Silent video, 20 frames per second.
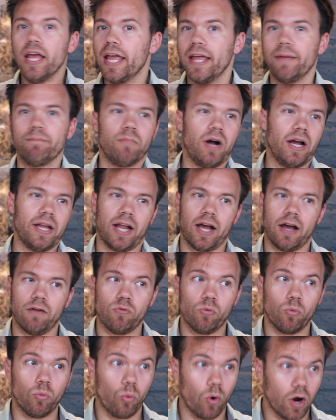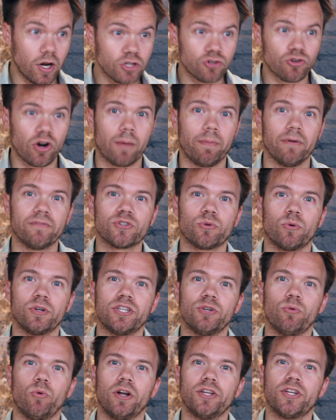It might have 1 drop of
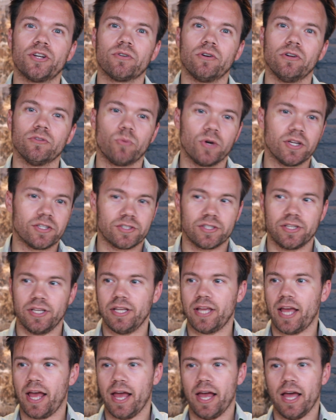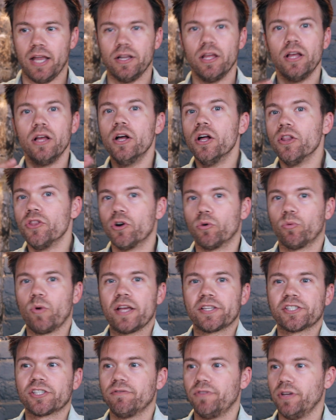21-year-old whiskey and the
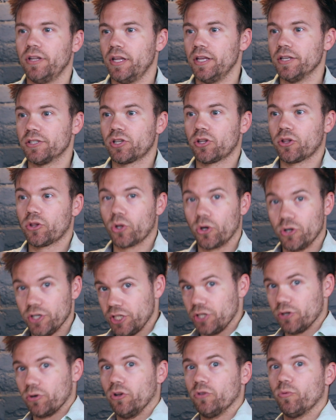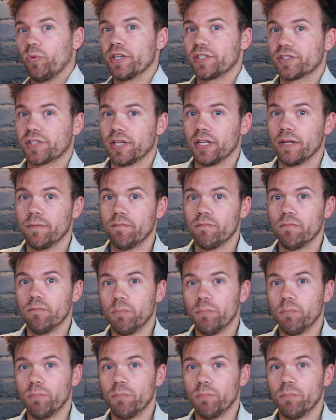rest of it is 30-year-old whiskey.